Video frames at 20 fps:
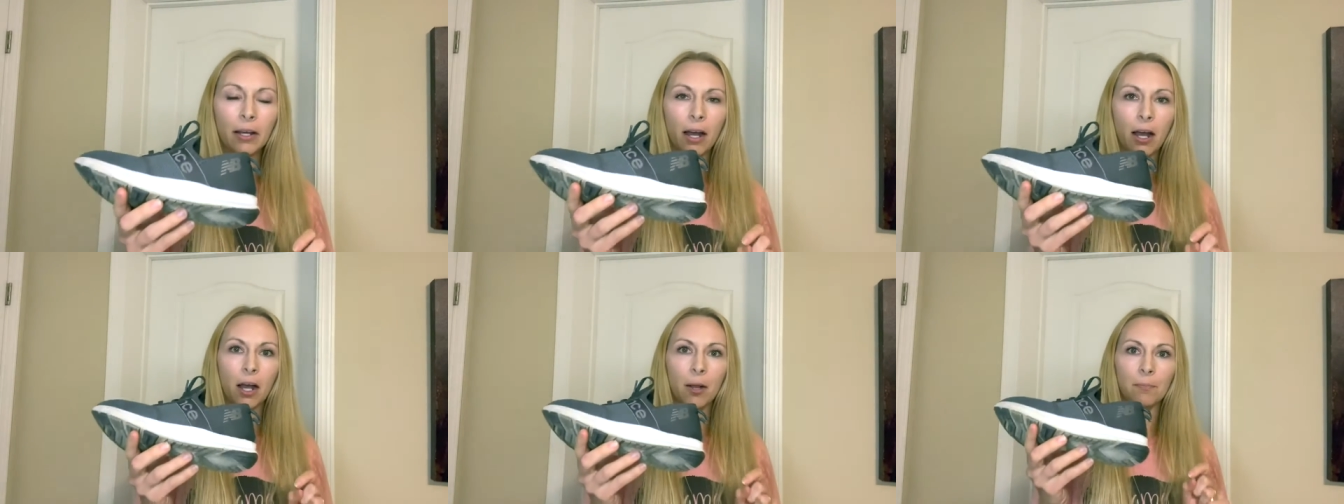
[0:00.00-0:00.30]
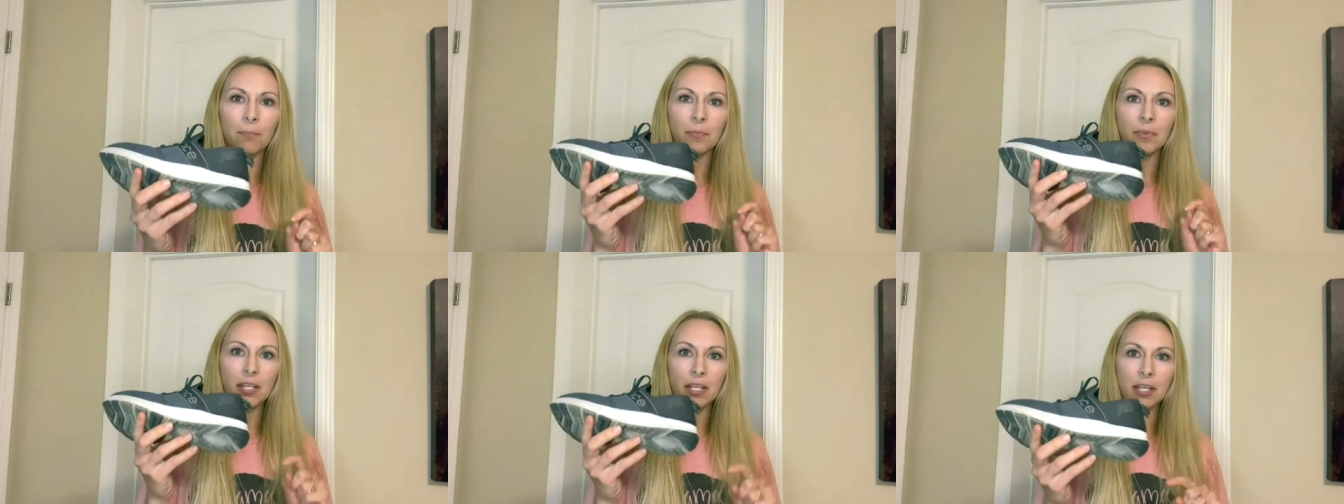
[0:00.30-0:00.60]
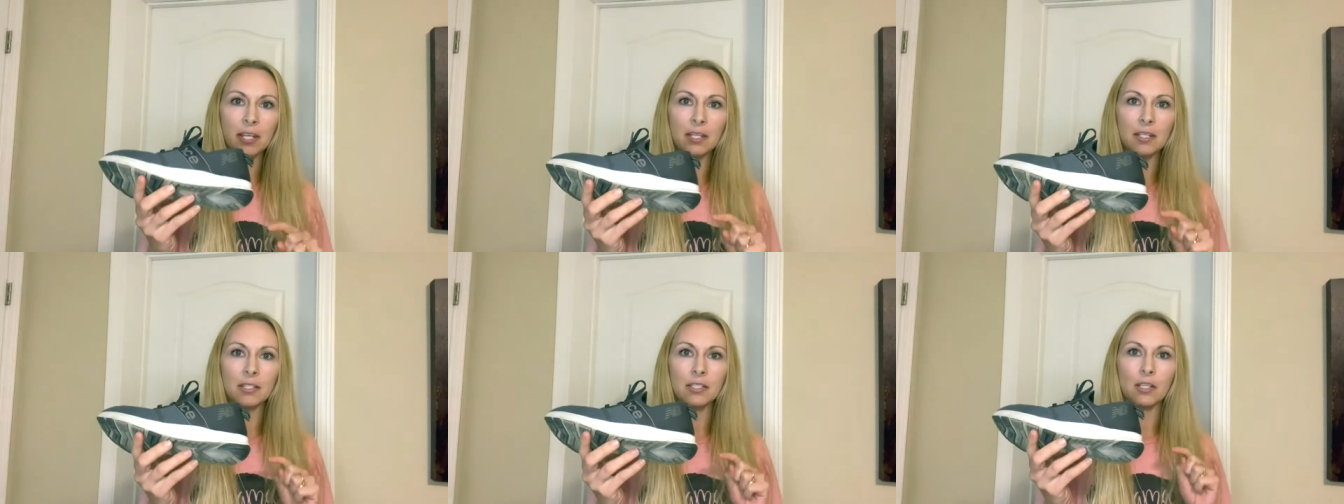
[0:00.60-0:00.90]
um,
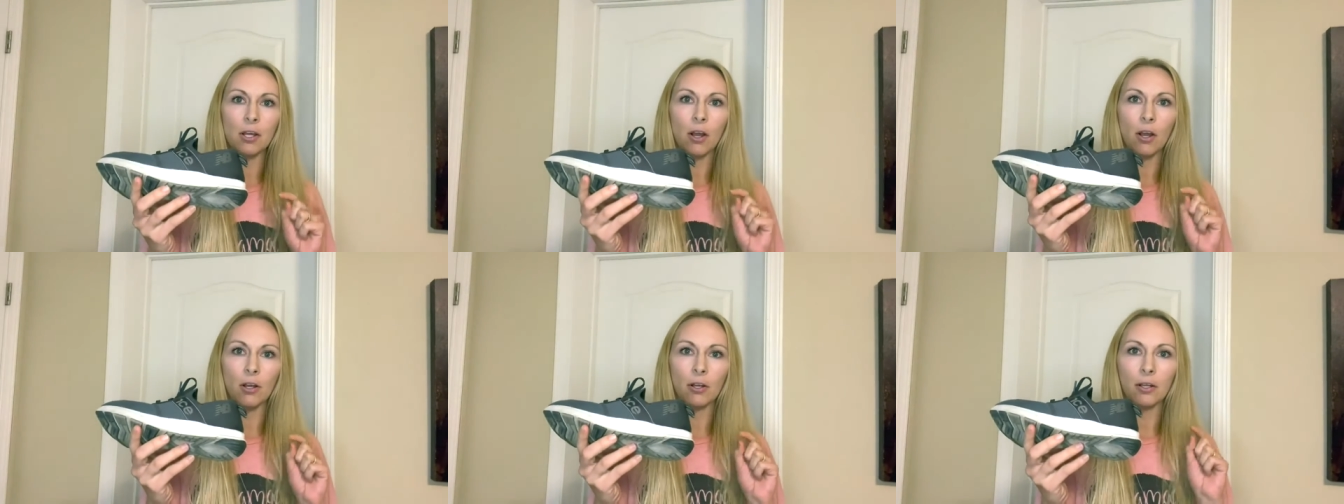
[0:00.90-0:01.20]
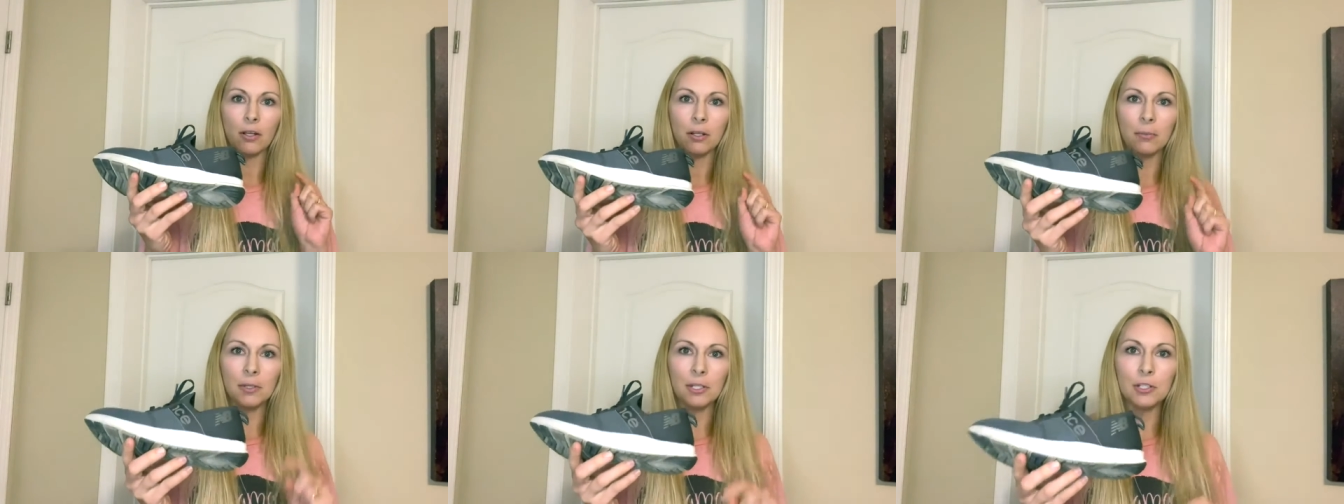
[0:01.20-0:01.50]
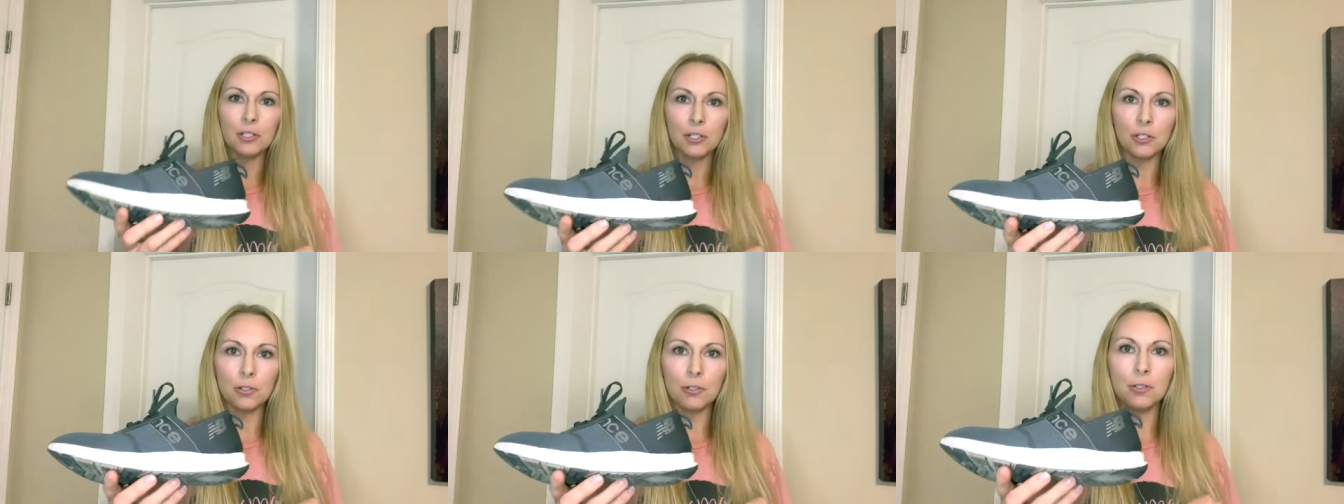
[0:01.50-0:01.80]
these are gonna be the
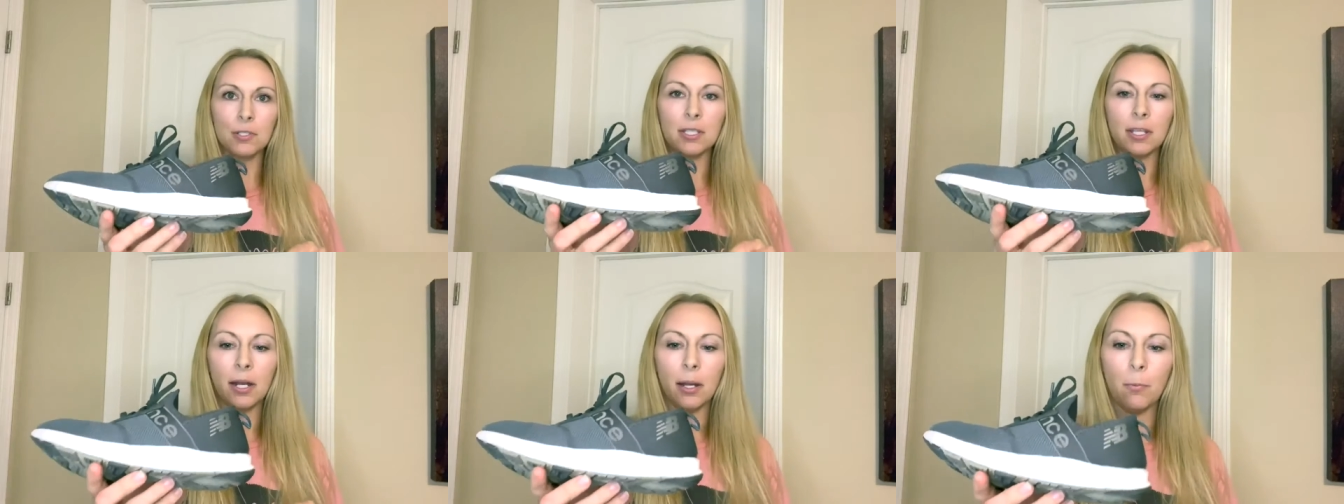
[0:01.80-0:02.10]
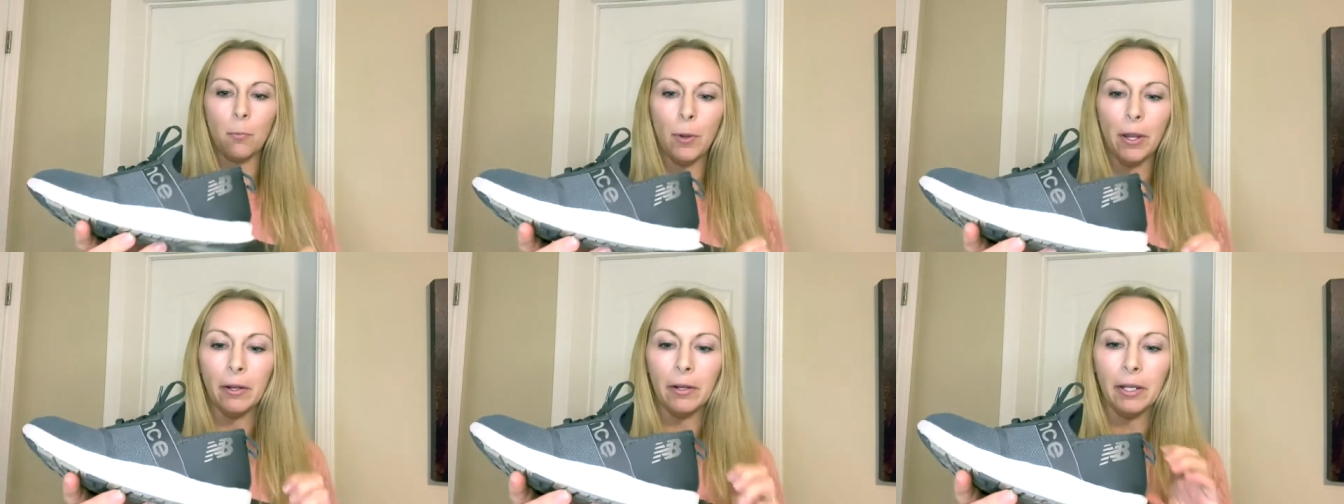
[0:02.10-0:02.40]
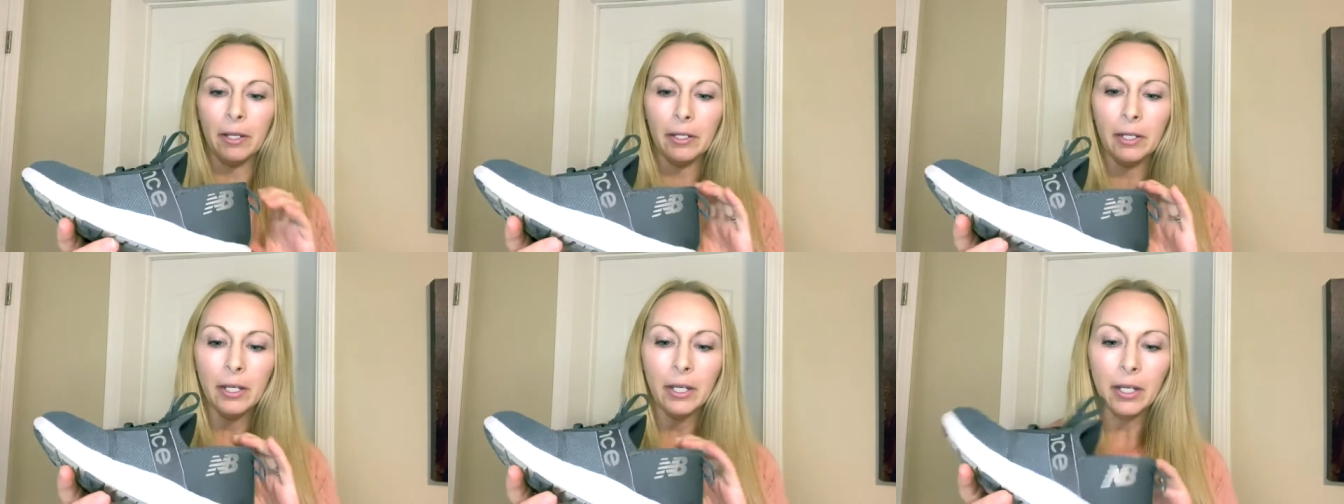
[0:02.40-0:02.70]
shoes that I'm
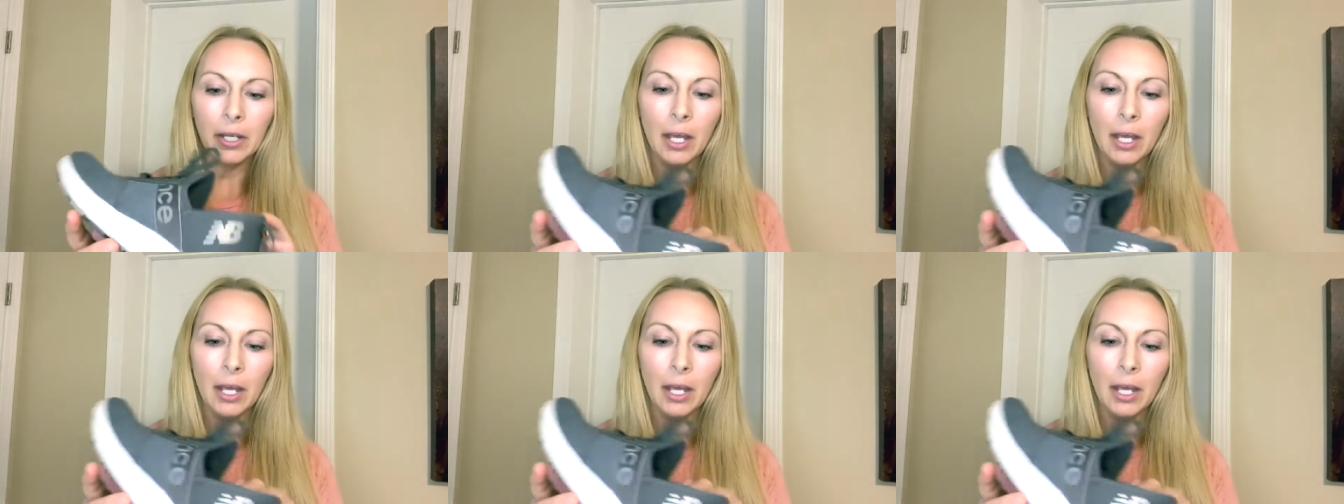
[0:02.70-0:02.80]
wearing.